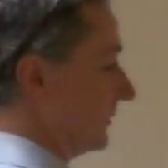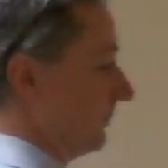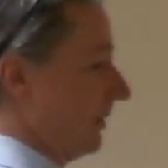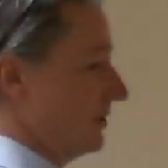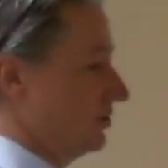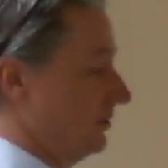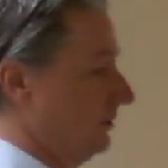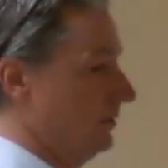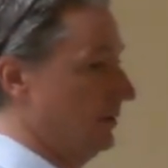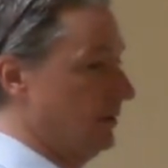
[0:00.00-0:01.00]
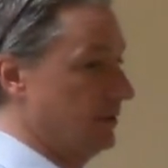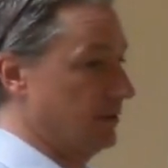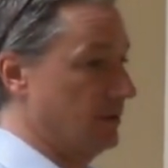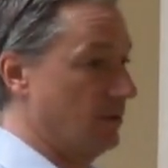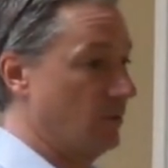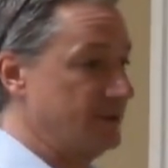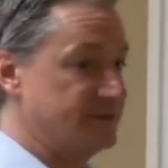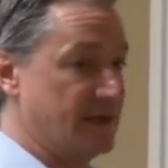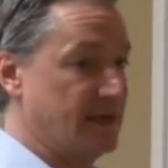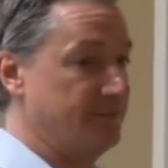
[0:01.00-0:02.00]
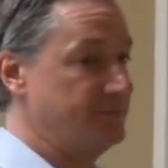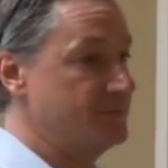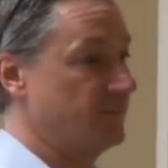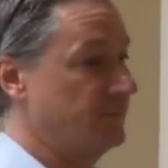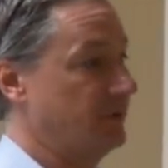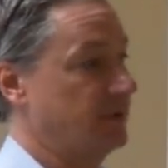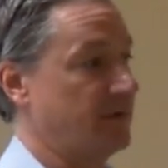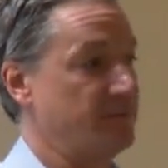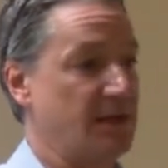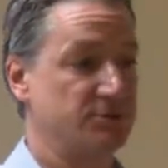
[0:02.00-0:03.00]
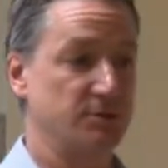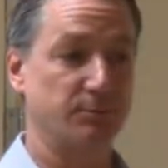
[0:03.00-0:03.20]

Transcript: with depression, you know, at one time, they can have major